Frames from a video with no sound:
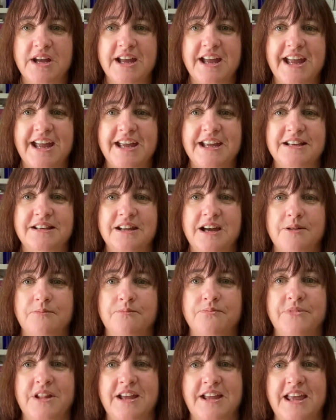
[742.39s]

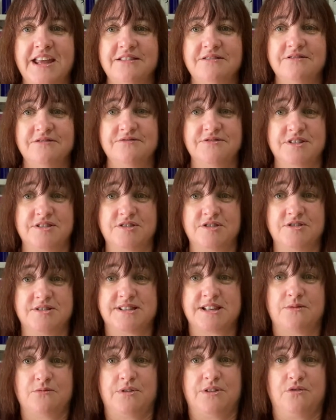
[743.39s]
And again, just
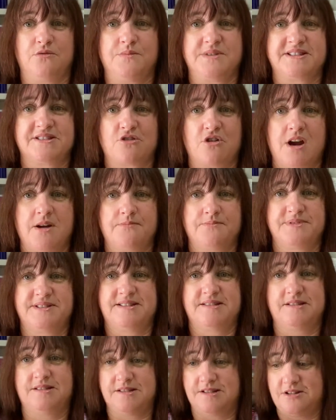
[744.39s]
used up with all my scraps.
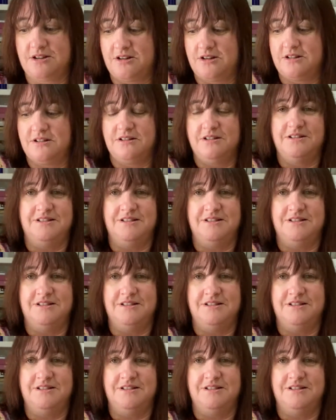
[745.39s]
So I